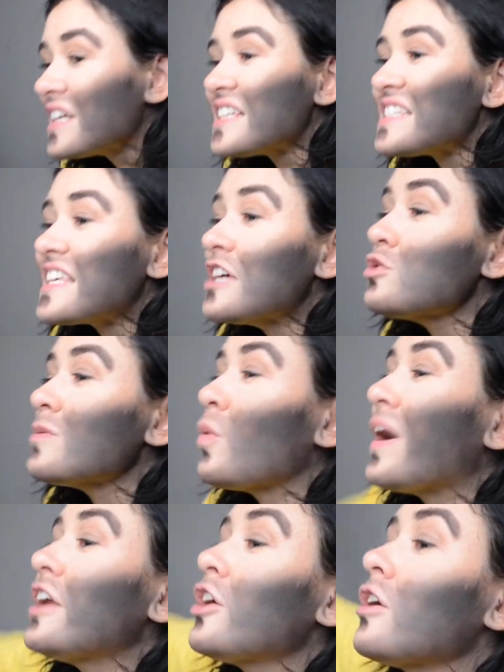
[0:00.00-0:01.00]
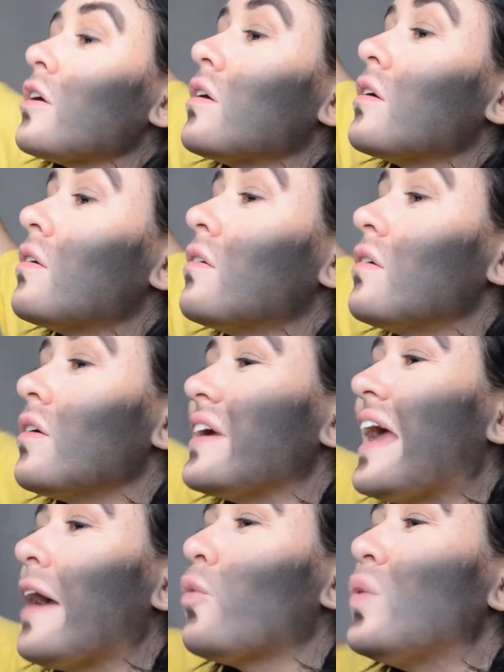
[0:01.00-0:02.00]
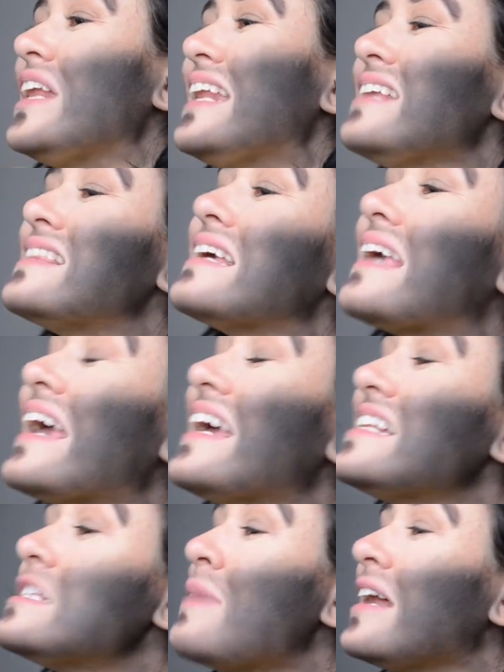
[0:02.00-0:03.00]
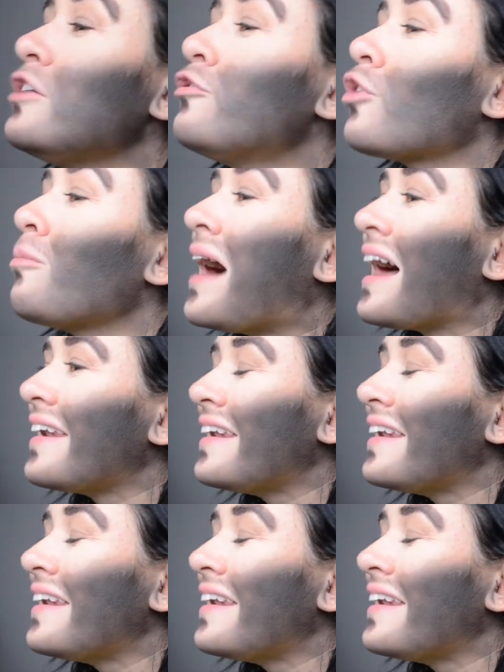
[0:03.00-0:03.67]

Excuse me, waiter. Yeah, we need the kids menu for my